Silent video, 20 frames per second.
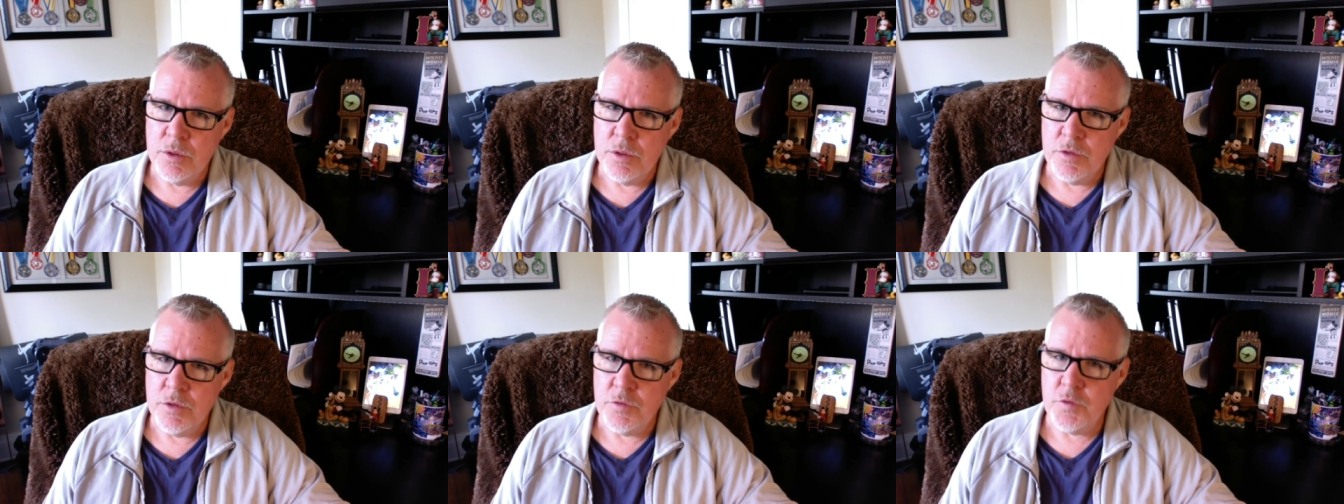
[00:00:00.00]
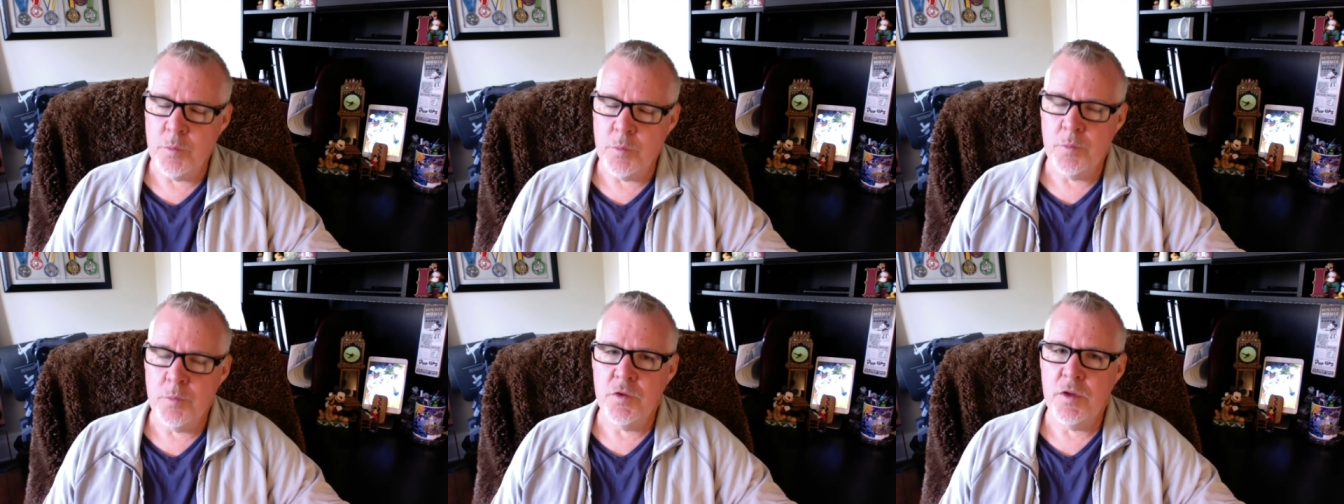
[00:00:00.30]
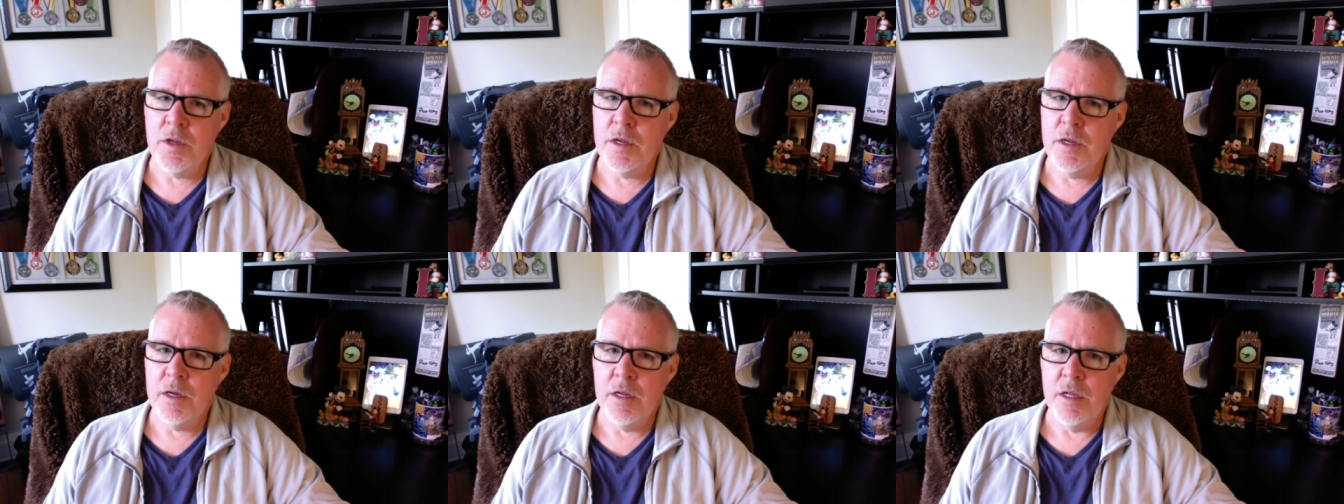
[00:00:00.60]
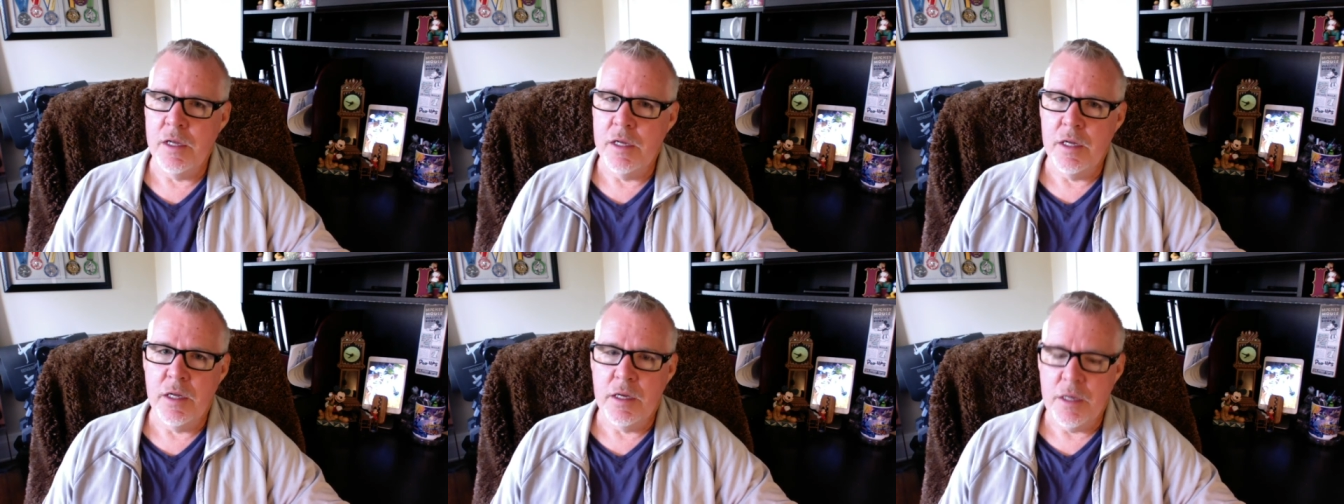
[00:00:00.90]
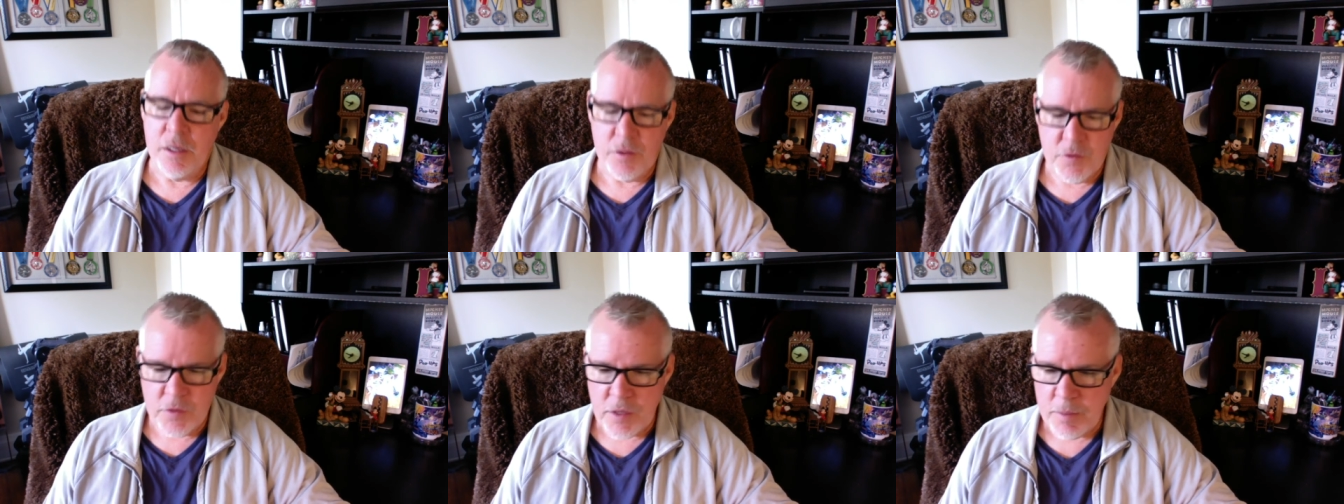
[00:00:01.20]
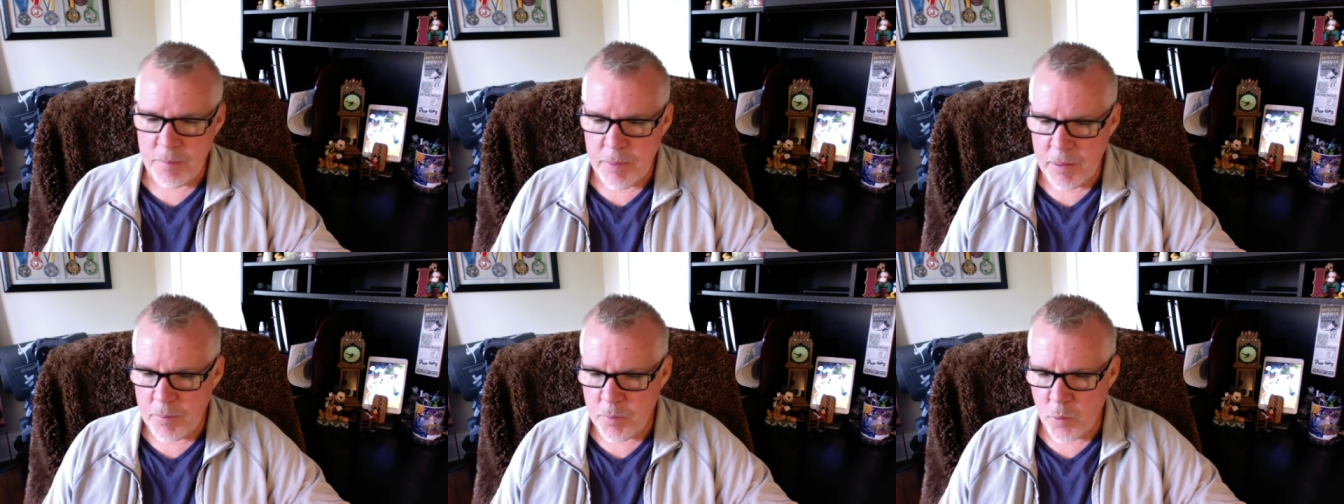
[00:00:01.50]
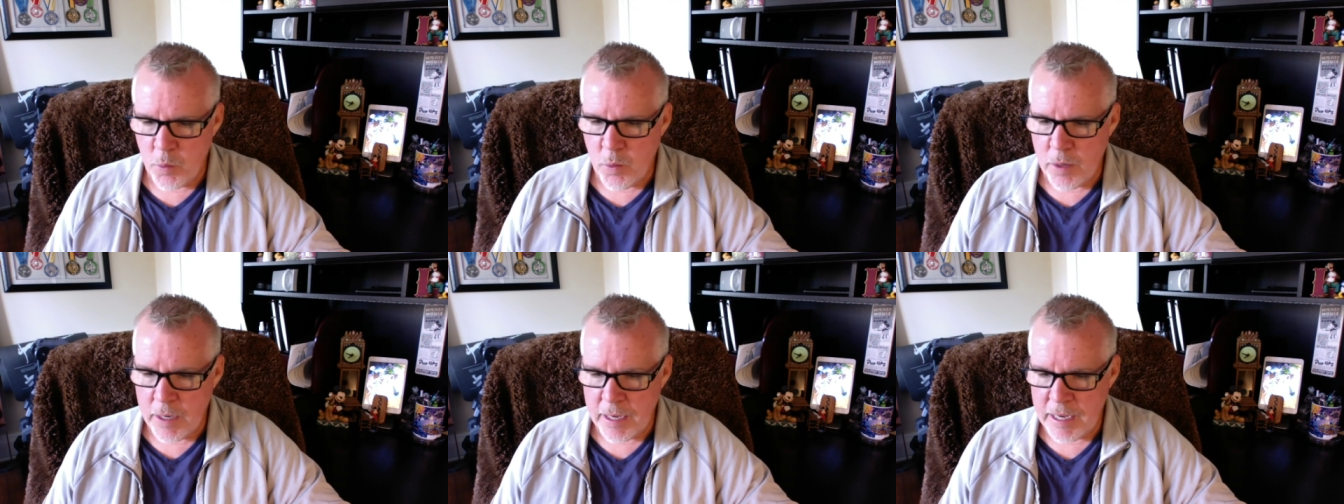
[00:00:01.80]
You see what I'm saying? It doesn't say people
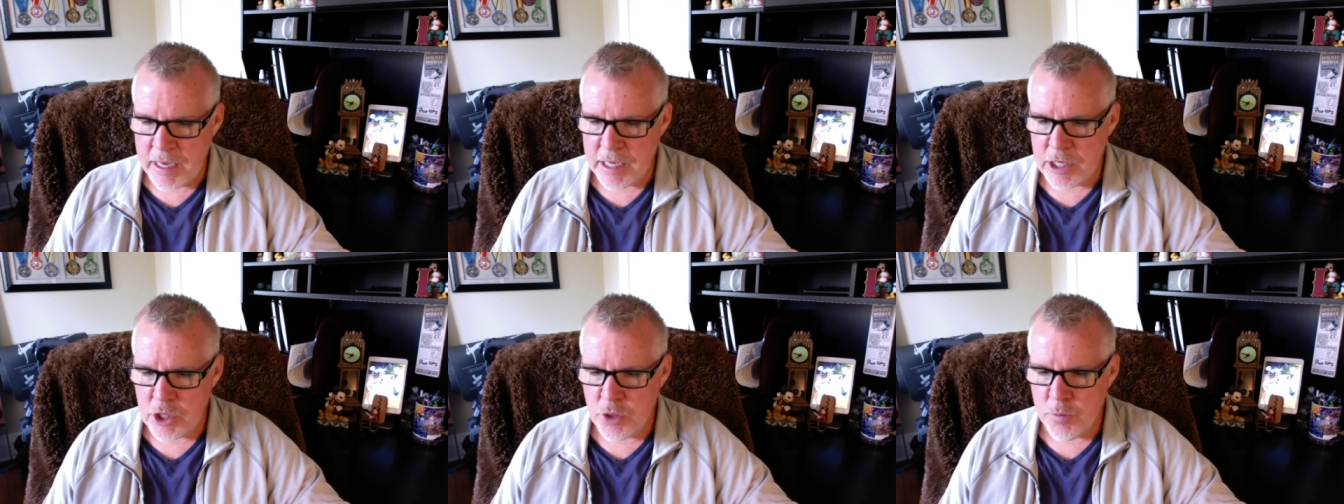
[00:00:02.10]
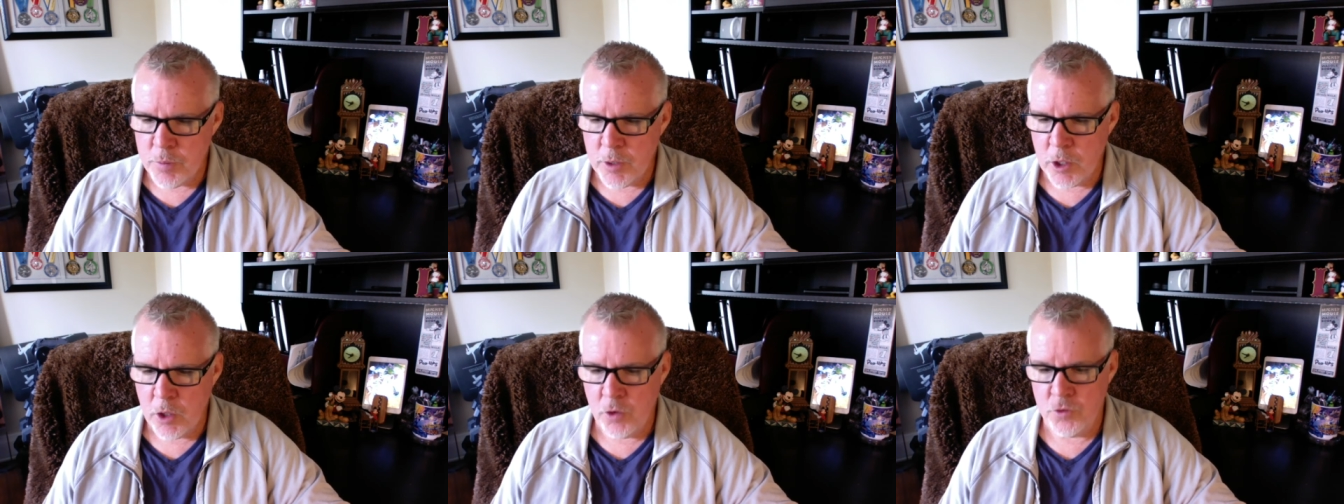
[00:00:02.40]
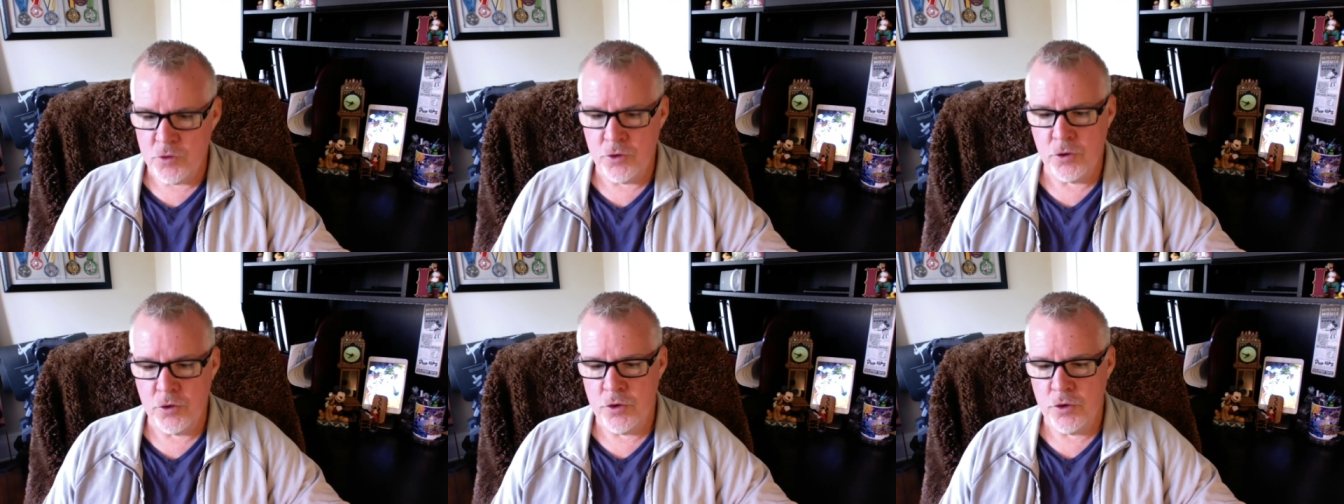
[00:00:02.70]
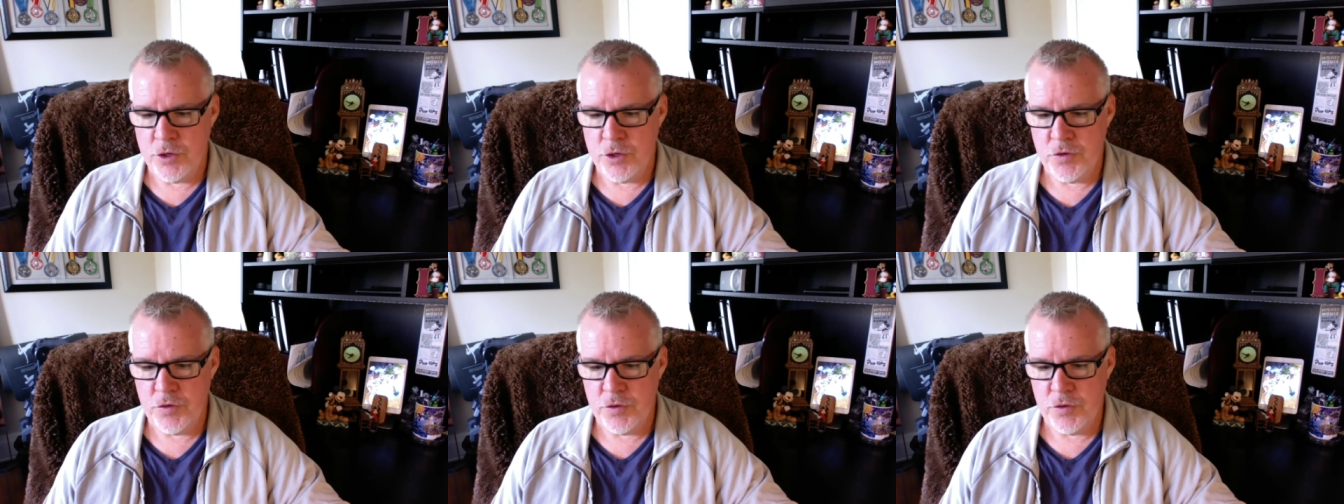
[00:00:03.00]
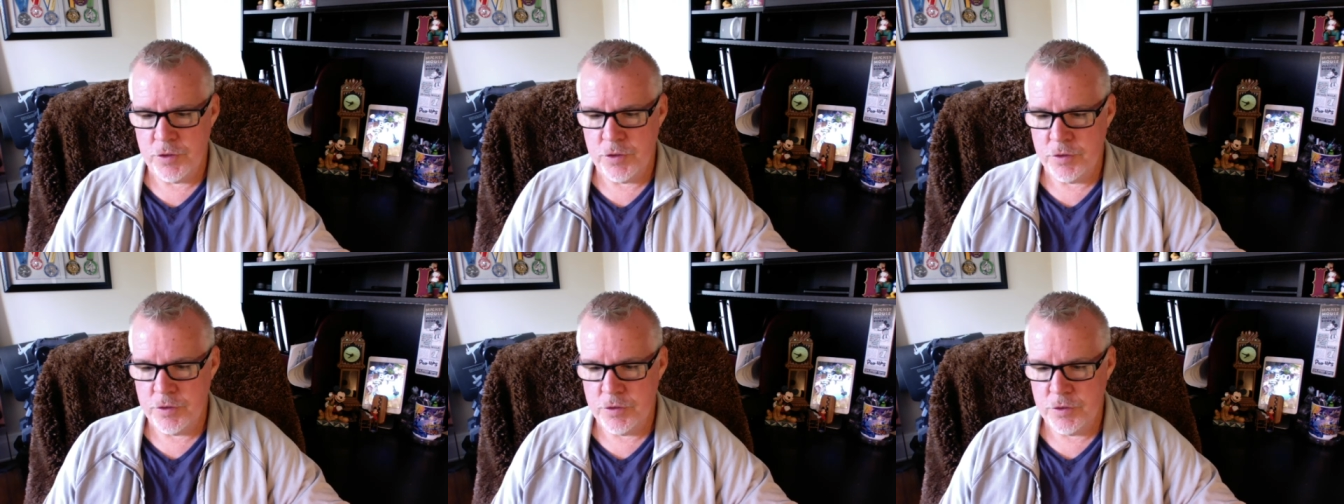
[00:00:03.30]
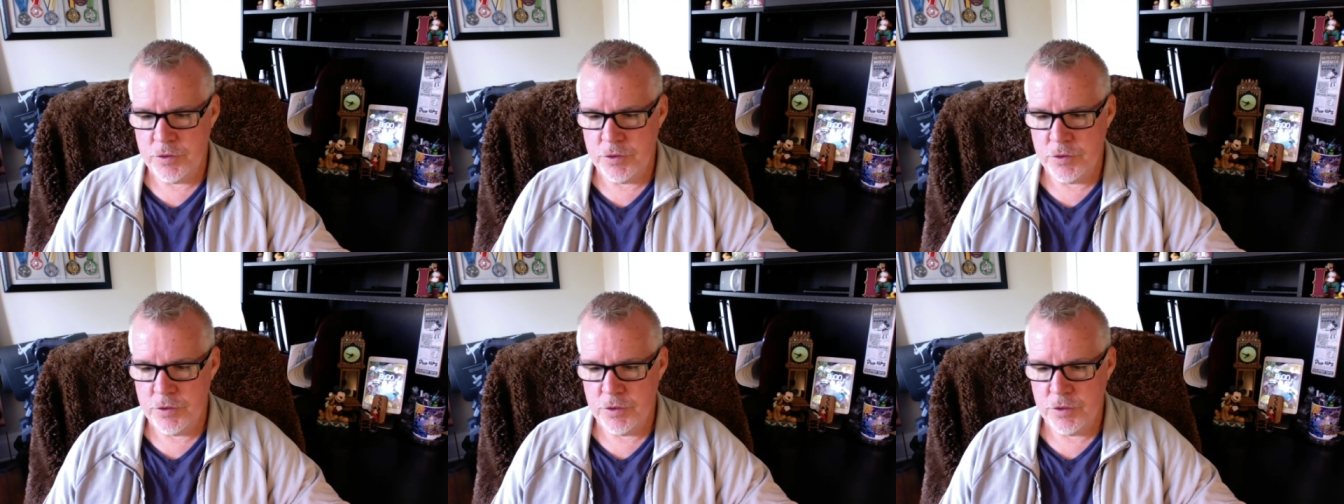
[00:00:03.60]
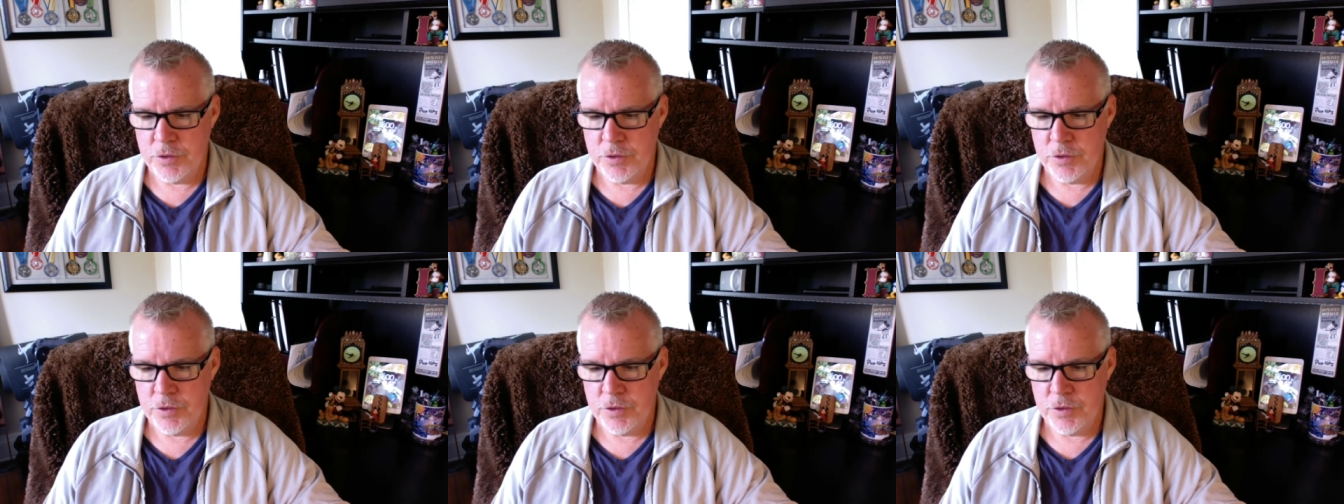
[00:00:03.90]
will hate you because you're Christians.